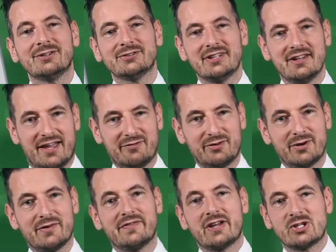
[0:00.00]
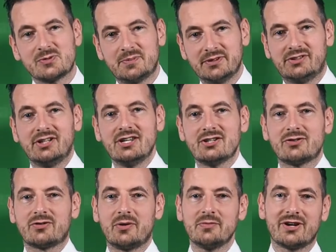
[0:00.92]
on the level of expertise
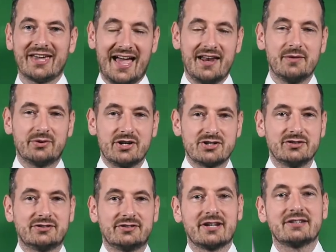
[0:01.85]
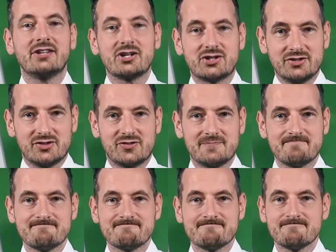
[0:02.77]
from your calibration technicians,
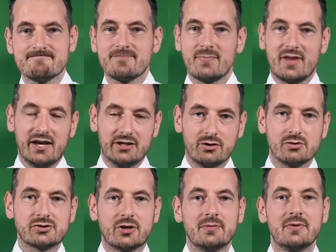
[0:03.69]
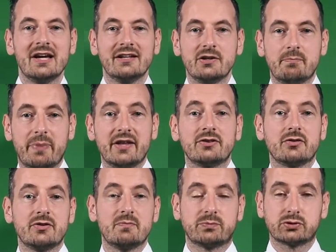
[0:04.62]
and also depend
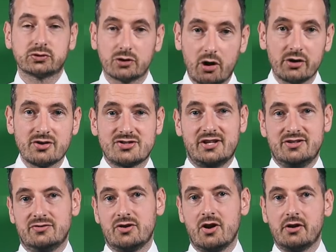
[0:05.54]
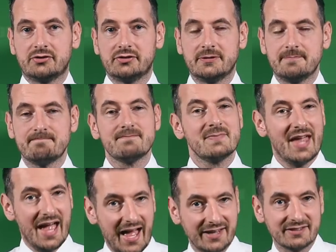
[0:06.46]
on the products that you've got
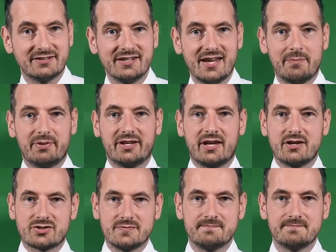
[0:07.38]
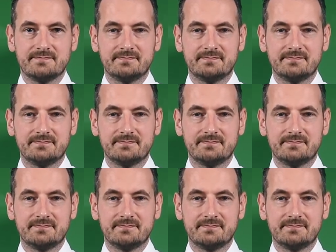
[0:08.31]
and the application.